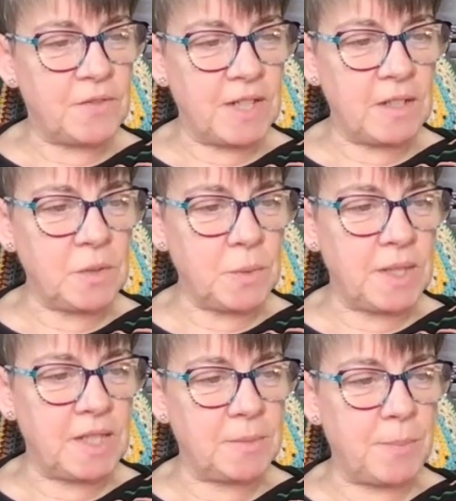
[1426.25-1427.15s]
Filled
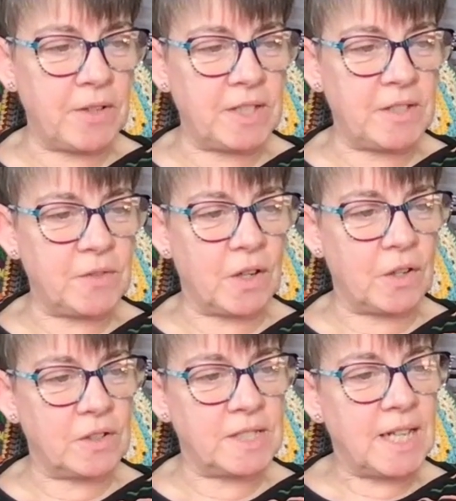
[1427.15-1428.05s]
with the Spirit of
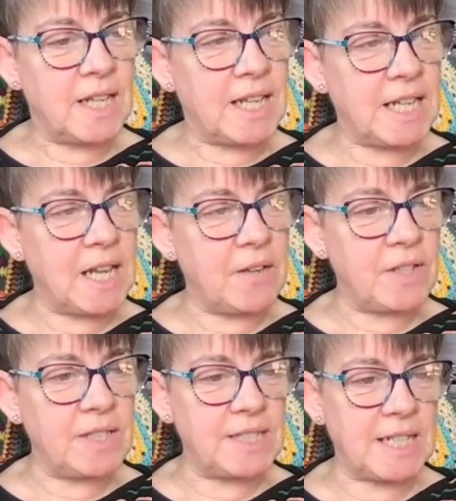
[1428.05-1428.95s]
God, he
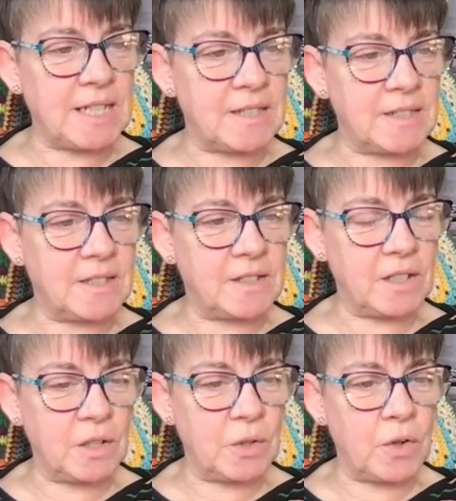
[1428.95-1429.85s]
never ceased
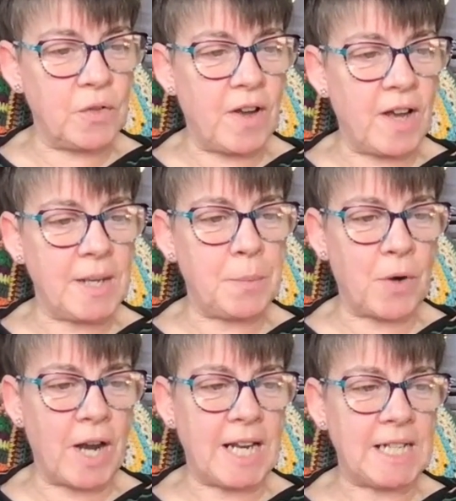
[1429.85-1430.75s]
to glorify,
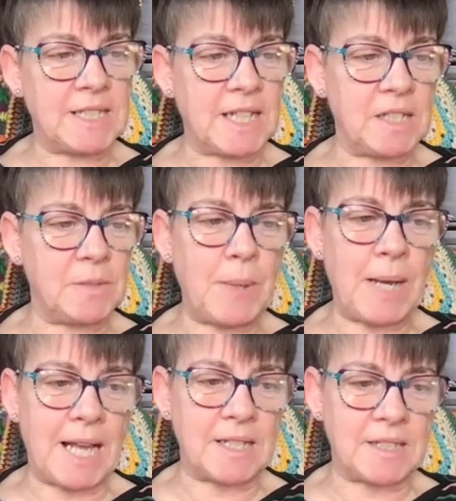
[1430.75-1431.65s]
praise and
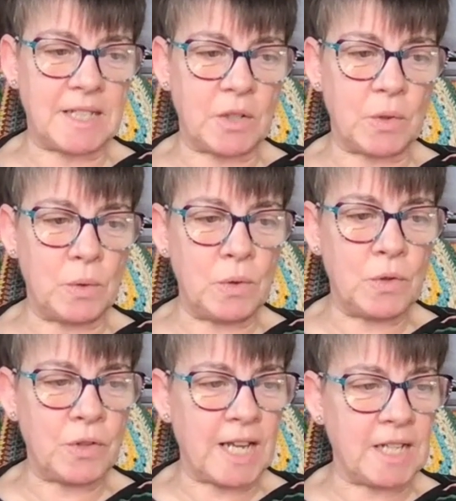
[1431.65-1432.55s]
bless in all
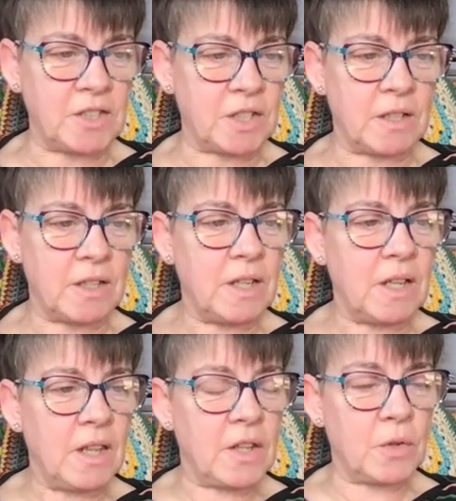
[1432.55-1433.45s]
creation
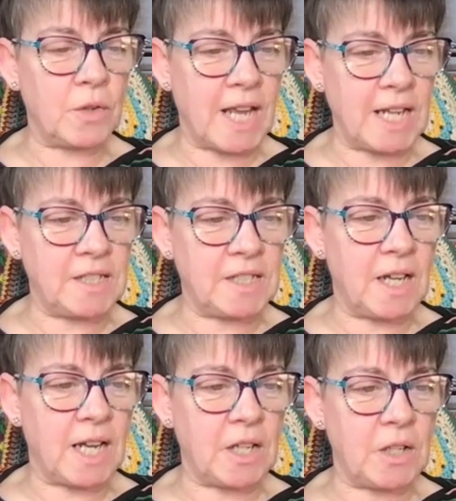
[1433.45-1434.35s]
the
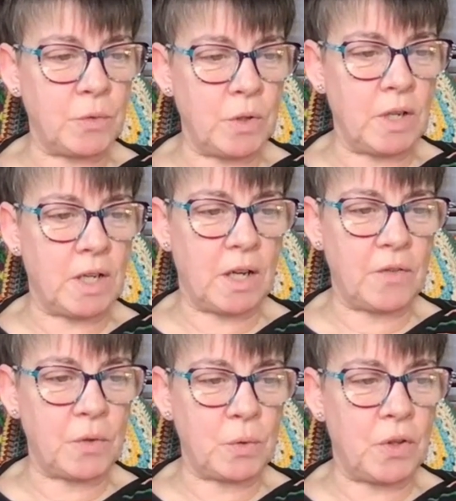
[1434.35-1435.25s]
creator and ruler
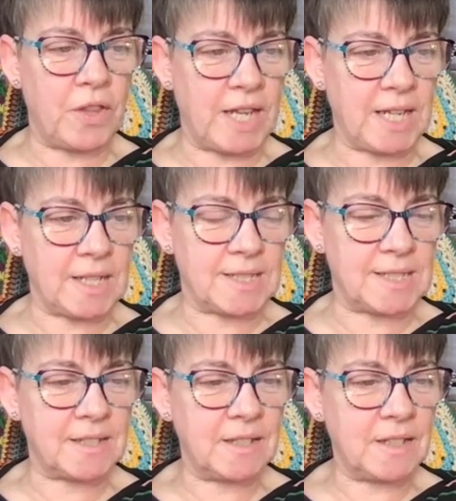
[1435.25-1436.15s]
of all
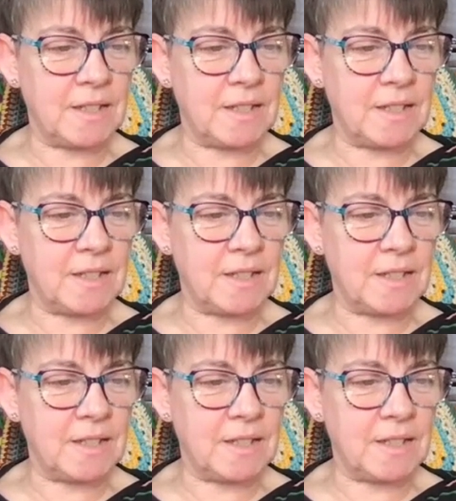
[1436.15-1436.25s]
things.